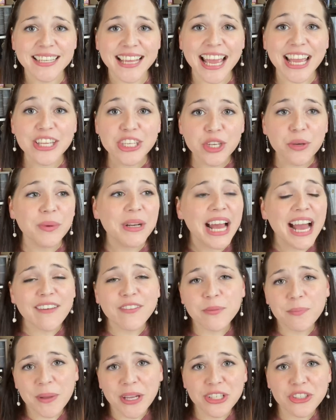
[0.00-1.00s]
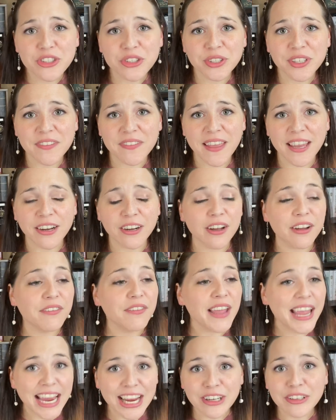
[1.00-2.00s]
And you would have a picture in there of
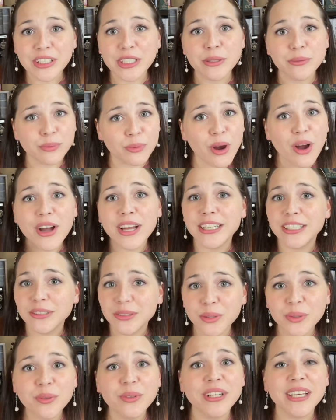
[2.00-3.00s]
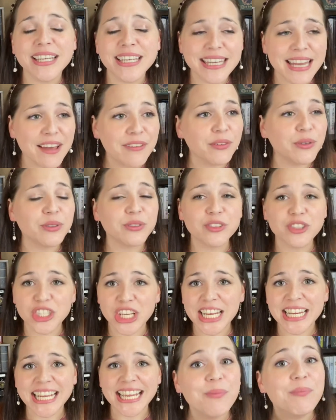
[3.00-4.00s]
Harry, Ron, Luna, Neville,
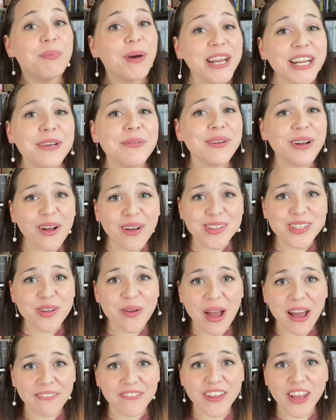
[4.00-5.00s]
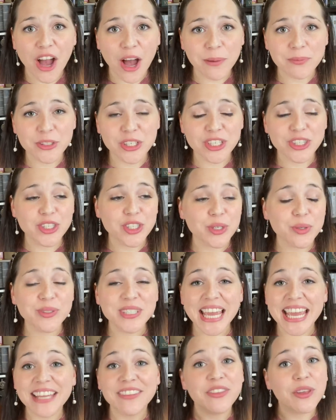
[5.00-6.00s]
Ginny. But it would also have the option to
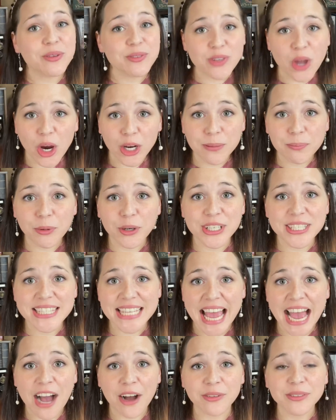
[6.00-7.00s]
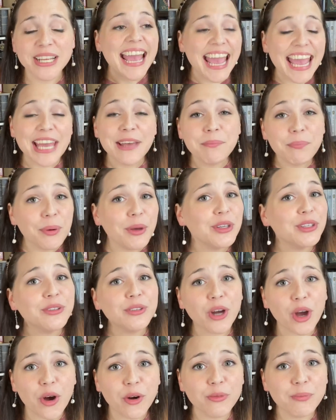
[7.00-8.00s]
take those art prints out and put
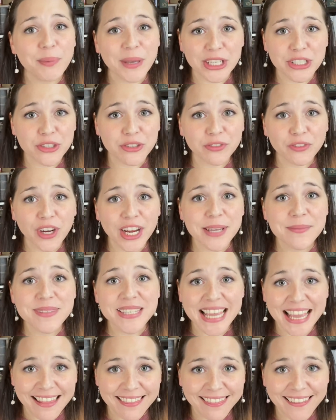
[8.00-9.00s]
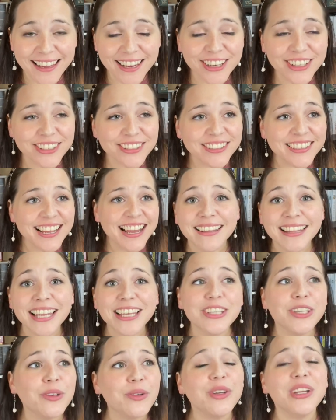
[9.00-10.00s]
your own picture frames in there.
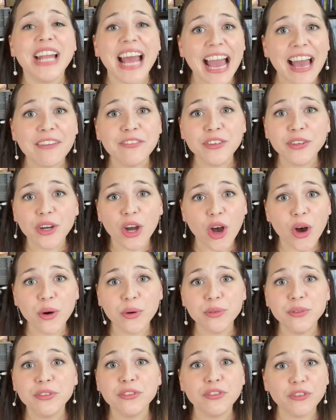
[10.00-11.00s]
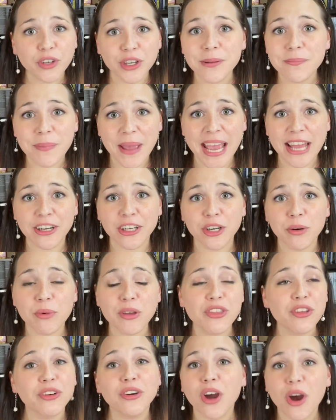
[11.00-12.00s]
Like you could have your own friend banner
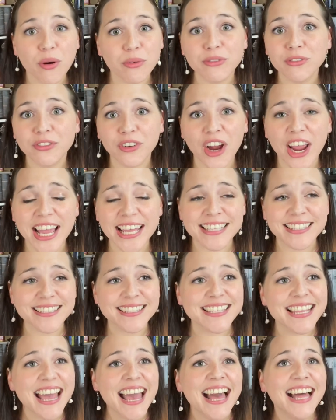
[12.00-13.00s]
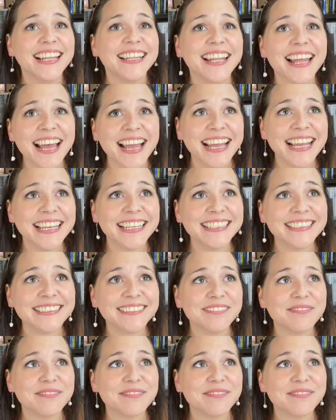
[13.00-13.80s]
with your own friends. Like,